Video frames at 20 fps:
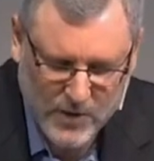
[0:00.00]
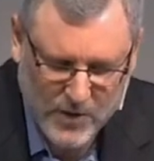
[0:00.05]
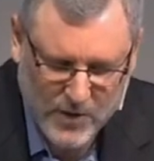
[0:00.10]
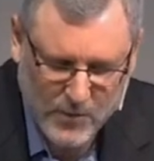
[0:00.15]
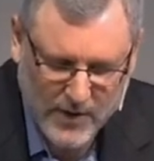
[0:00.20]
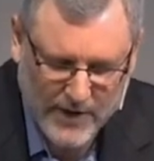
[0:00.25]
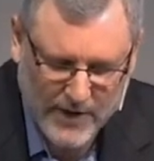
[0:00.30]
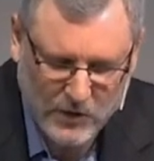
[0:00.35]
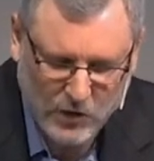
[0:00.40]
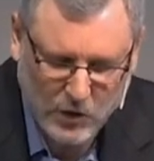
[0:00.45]
when
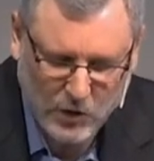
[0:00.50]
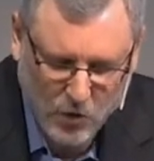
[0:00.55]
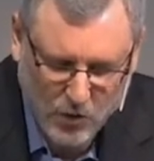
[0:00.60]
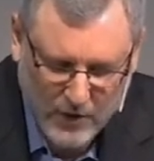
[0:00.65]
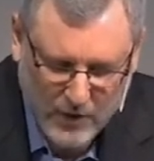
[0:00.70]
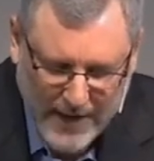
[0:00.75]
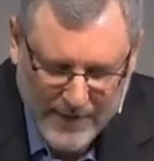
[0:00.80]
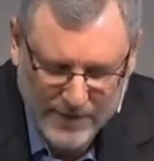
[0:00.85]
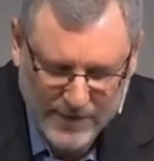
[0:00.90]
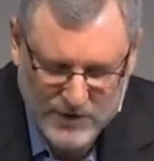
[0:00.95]
we
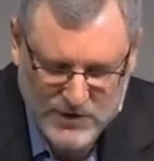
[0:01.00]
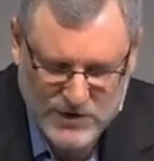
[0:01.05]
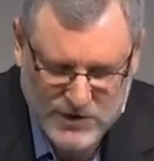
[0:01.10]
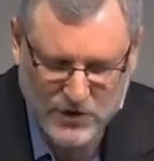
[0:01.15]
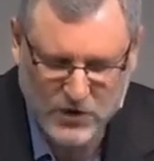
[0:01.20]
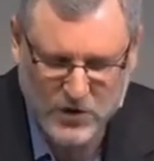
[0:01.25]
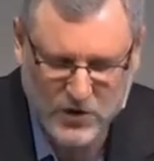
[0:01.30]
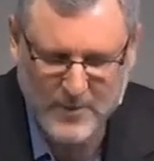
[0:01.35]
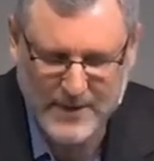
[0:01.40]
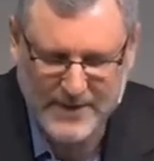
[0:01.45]
look at the
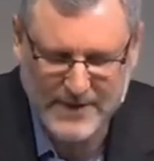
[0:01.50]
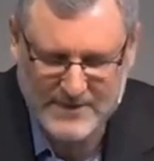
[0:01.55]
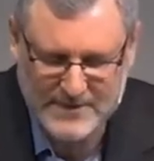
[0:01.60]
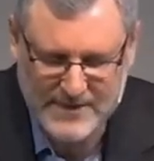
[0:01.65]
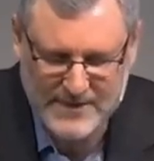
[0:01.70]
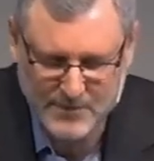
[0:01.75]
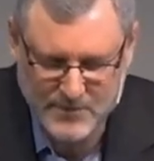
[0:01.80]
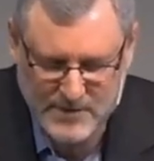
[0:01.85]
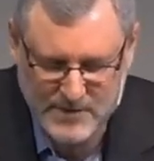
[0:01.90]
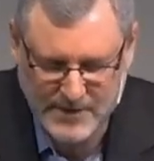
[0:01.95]
tomb, it is
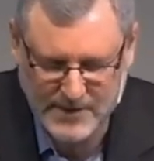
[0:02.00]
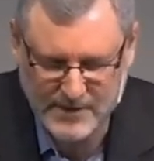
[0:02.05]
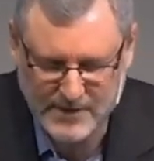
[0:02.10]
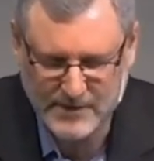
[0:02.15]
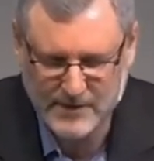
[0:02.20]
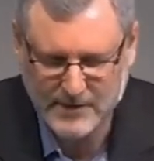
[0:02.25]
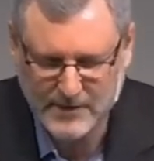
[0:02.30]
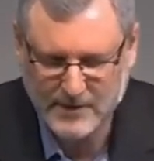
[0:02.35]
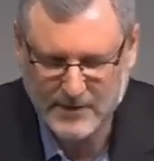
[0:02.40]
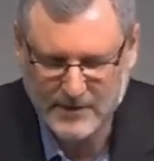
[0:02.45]
empty.
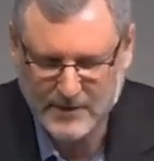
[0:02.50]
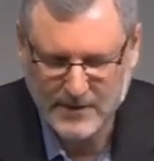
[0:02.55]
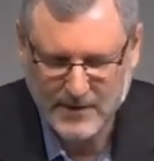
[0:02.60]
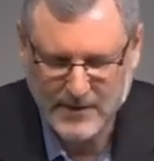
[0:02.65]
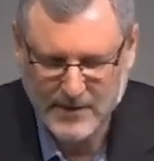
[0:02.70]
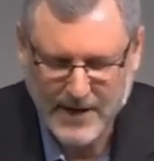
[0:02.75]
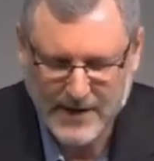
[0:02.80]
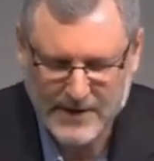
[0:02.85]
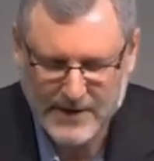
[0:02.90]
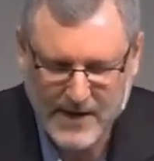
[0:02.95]

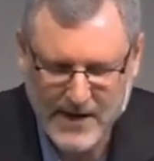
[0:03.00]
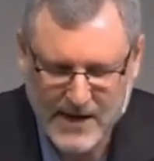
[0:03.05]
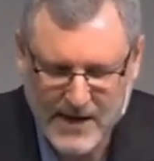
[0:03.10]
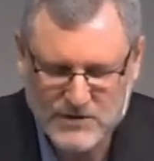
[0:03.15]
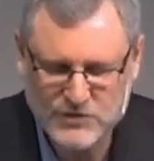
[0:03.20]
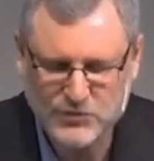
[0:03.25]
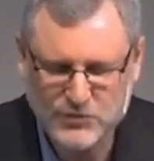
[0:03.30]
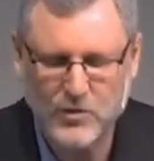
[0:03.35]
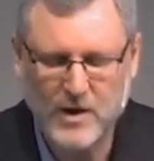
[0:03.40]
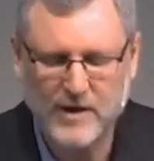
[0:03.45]
And
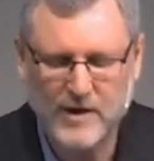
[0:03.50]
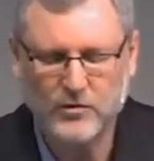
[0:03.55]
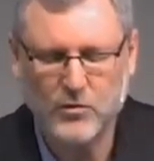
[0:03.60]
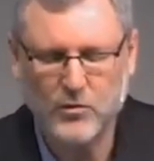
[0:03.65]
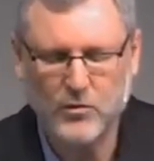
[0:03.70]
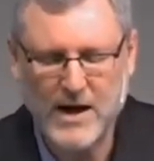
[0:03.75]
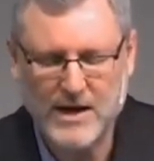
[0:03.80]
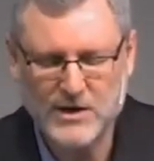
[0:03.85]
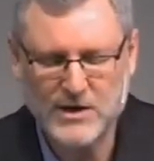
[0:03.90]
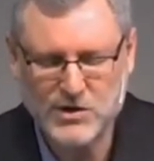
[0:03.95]
his
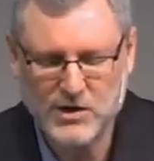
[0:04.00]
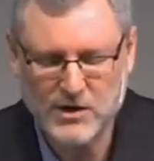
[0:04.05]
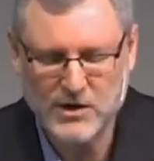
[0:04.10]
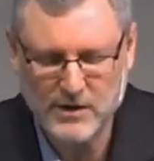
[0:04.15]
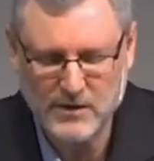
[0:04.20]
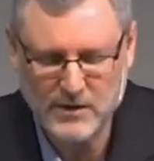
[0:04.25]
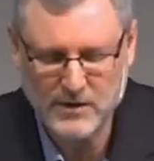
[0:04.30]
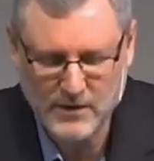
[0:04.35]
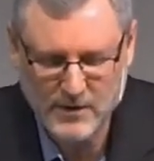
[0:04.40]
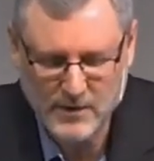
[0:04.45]

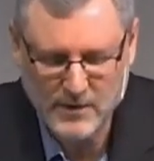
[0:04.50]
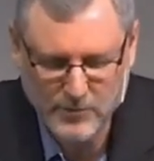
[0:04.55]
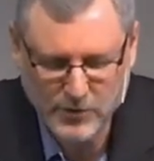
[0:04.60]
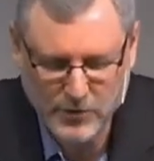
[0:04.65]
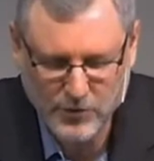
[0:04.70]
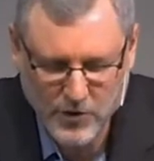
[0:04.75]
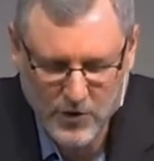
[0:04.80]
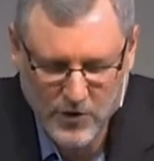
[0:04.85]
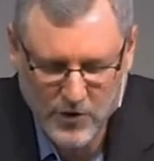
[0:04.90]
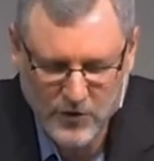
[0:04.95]
resurrection
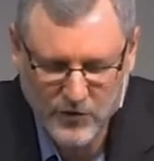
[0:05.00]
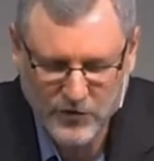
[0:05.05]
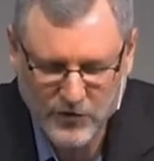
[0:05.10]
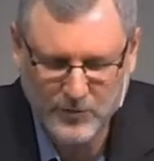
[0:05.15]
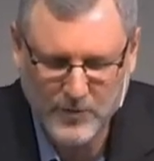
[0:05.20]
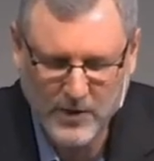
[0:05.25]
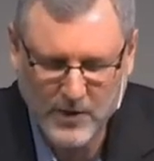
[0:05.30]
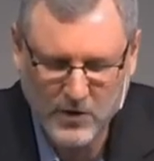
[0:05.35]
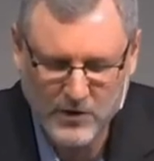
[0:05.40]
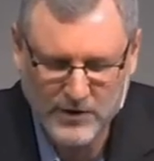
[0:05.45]
proves
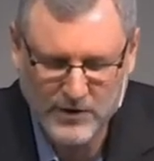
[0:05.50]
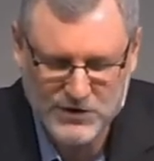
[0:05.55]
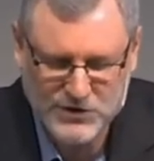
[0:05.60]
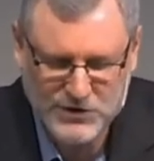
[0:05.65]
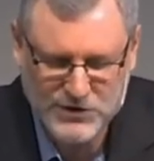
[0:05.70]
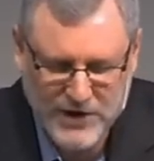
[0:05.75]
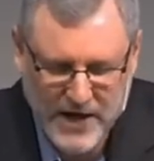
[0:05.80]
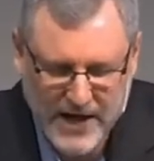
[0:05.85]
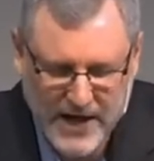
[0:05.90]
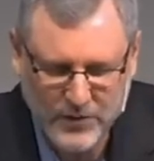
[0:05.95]
beyond a
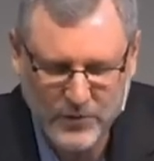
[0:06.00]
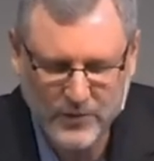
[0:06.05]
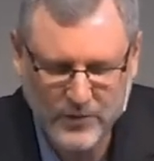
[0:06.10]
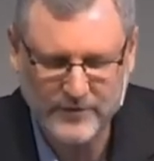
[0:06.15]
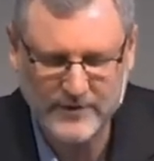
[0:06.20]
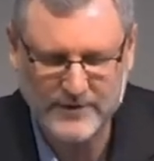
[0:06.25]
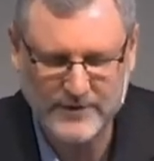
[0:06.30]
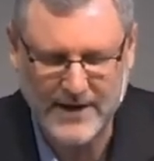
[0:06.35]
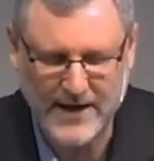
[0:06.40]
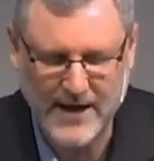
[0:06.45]
shadow
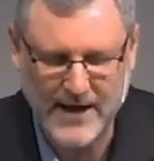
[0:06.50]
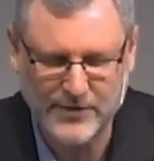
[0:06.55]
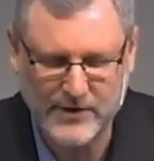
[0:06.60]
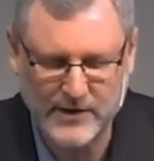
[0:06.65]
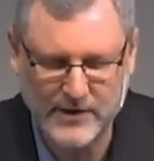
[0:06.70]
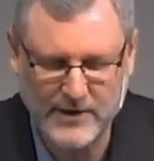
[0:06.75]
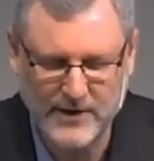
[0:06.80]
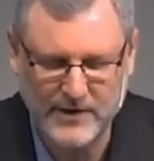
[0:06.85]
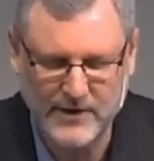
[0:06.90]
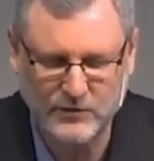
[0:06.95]
of a doubt
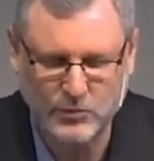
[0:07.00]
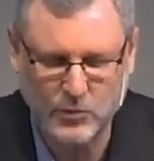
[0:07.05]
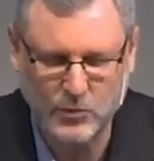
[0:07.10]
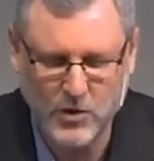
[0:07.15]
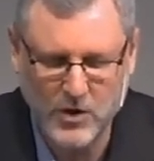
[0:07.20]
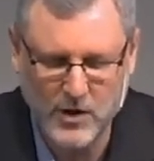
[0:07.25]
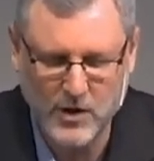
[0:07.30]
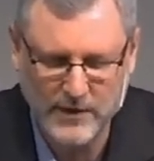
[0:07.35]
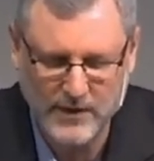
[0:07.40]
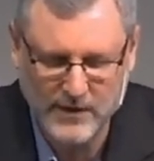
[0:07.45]
that he is
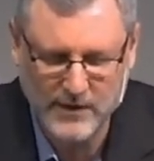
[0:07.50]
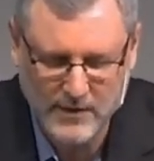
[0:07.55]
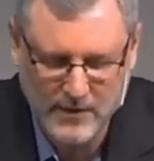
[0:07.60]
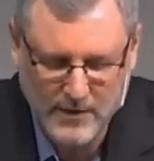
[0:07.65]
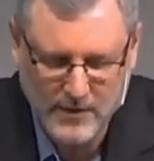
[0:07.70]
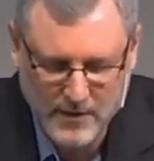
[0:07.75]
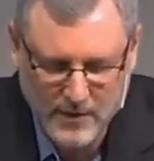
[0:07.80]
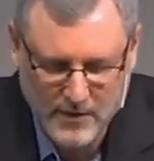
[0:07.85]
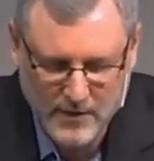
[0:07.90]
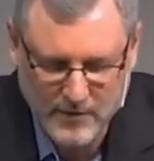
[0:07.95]
worthy
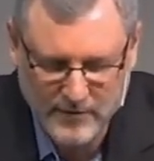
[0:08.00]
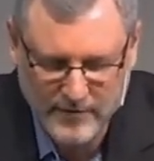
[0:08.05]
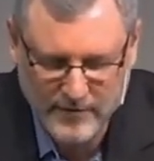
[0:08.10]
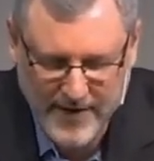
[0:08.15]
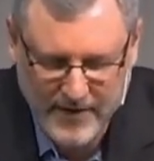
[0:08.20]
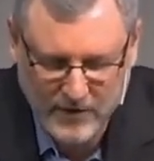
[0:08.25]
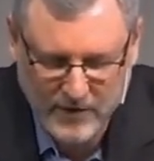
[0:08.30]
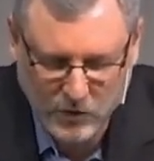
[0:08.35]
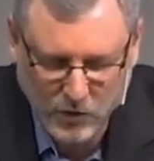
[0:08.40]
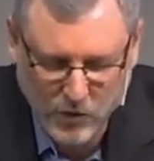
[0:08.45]
of
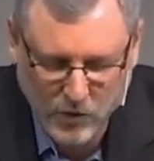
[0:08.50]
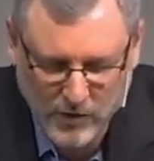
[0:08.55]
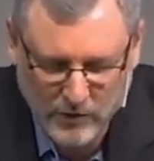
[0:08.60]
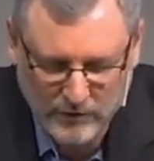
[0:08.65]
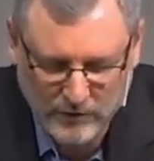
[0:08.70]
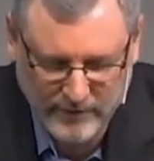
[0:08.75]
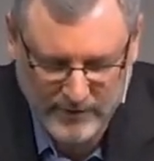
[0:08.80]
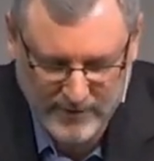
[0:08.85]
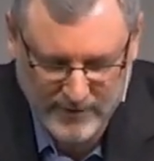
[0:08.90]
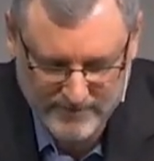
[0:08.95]
our
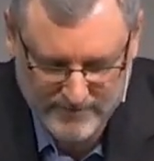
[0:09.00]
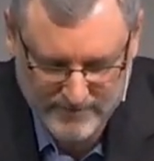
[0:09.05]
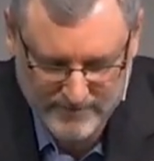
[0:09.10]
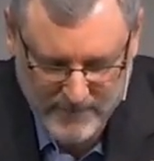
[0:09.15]
loyalty